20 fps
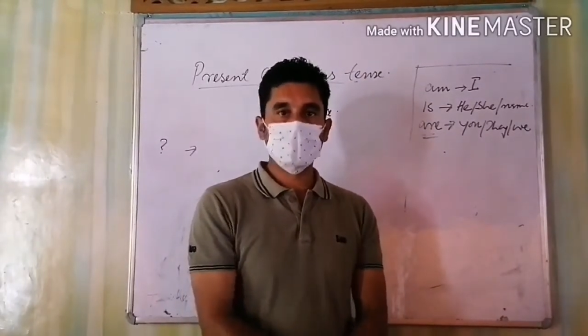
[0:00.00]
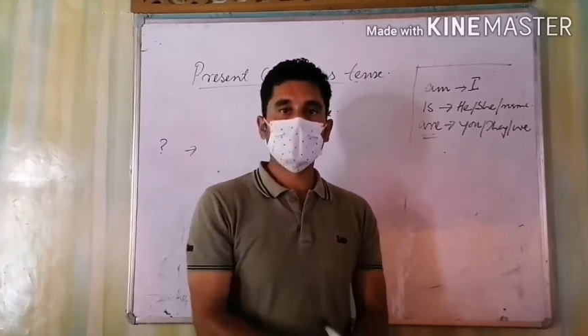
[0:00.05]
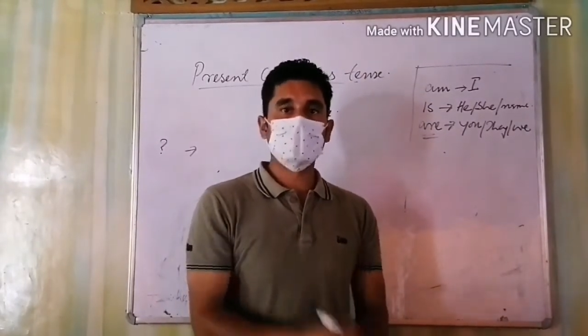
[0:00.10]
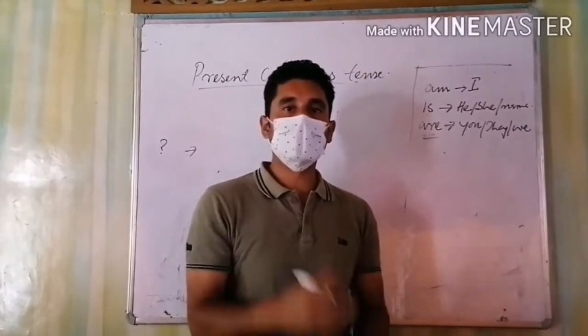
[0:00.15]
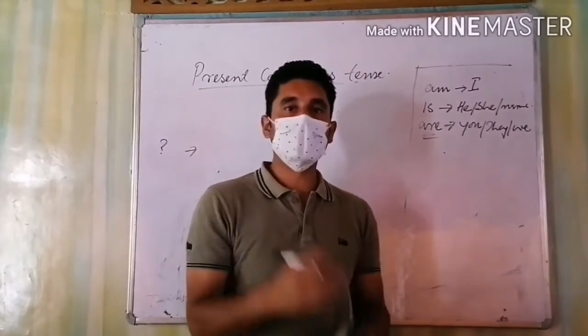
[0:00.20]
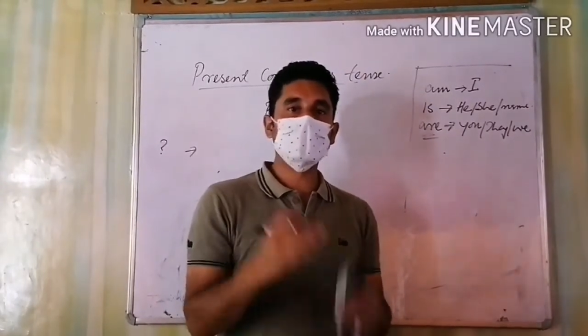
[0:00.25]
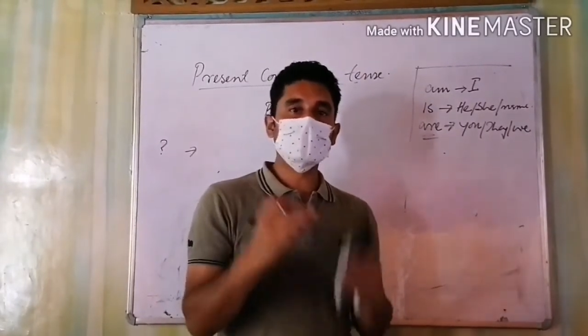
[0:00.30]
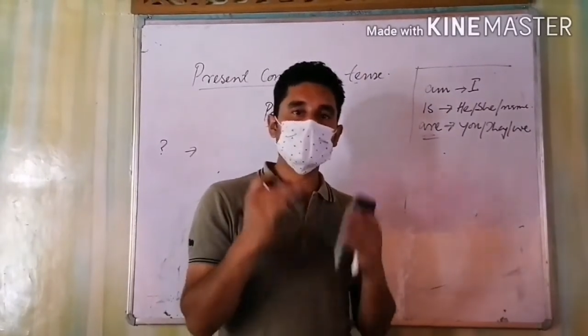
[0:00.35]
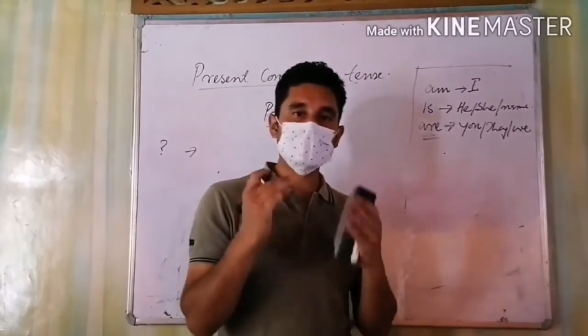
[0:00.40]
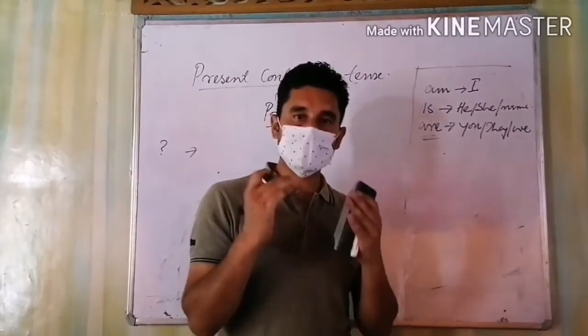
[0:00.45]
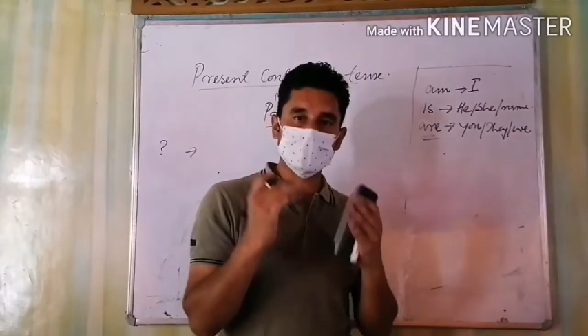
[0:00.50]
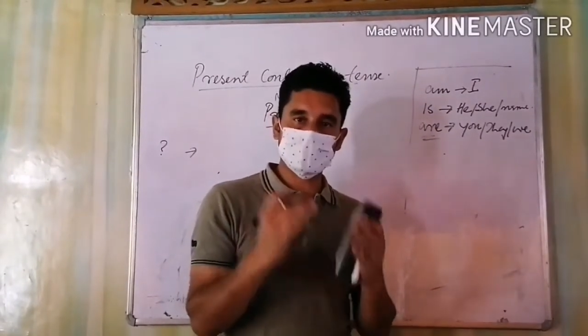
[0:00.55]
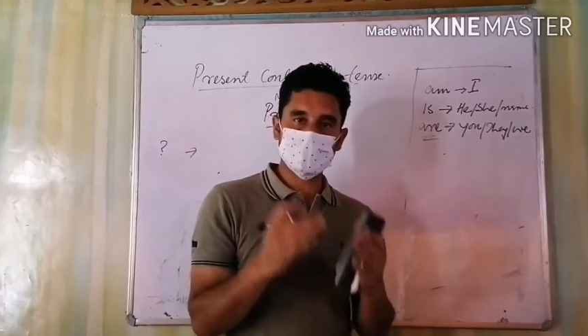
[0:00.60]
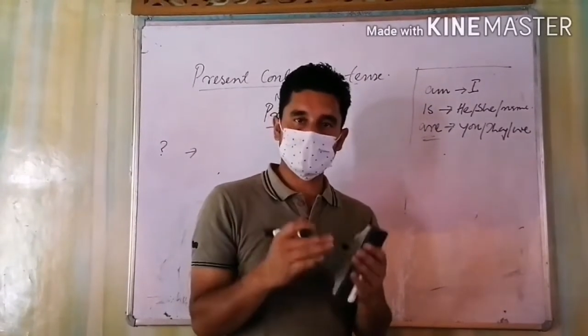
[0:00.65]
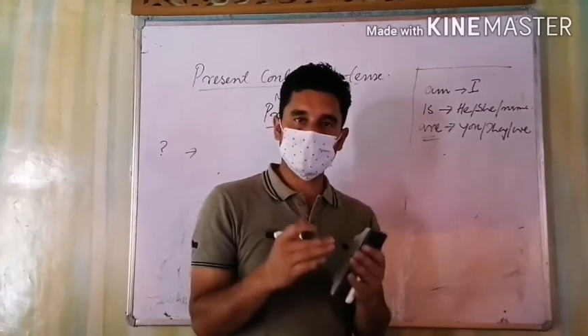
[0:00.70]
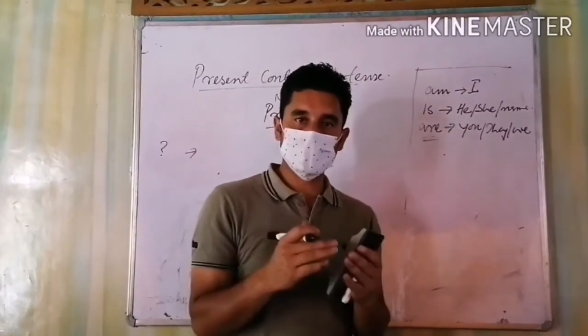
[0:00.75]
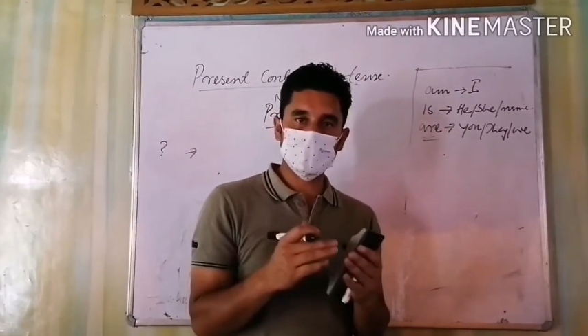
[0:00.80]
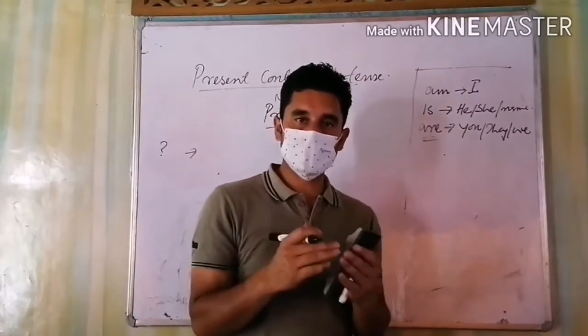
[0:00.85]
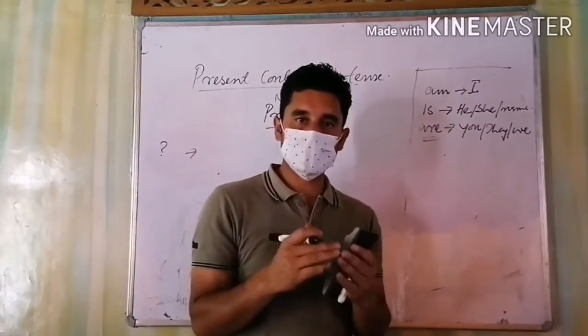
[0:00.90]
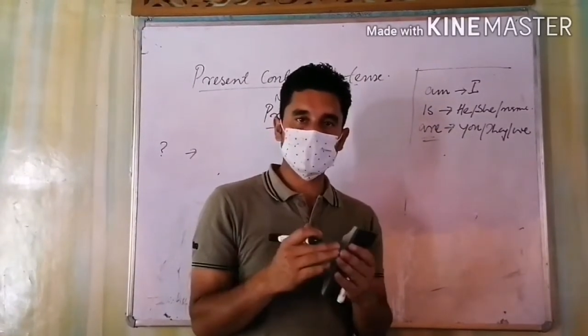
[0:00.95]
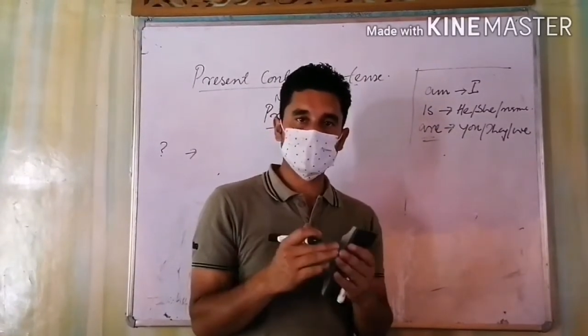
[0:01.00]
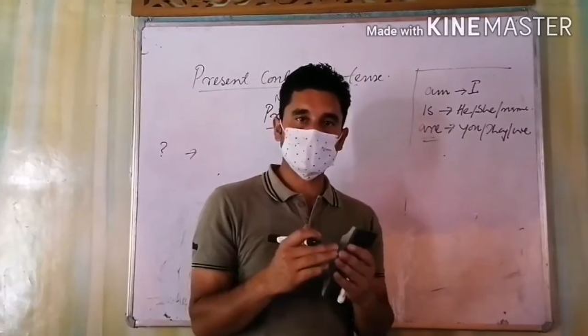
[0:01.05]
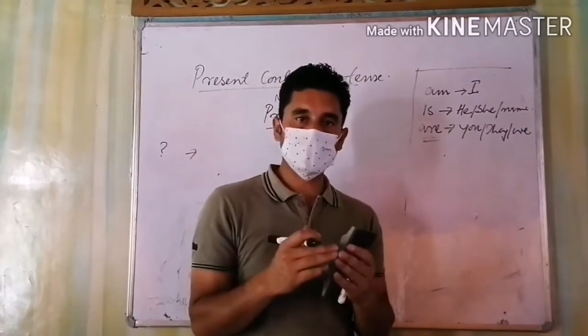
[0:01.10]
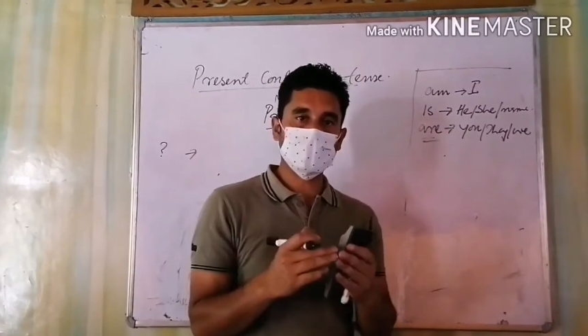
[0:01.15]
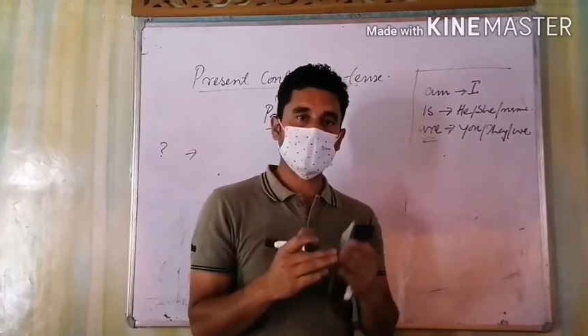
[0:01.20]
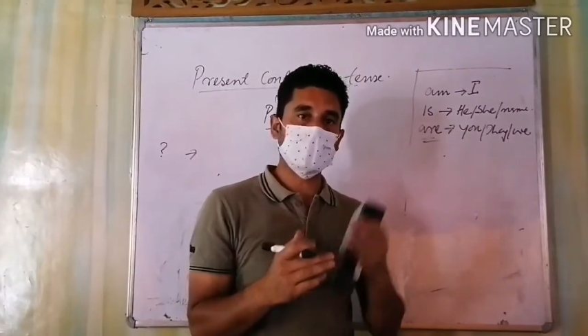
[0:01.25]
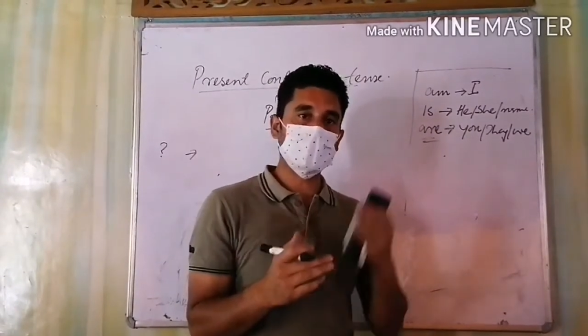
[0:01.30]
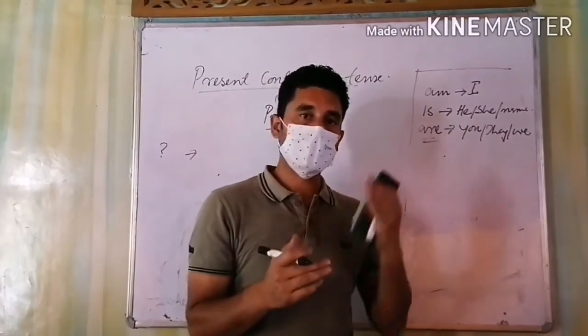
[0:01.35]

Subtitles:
One is affirmative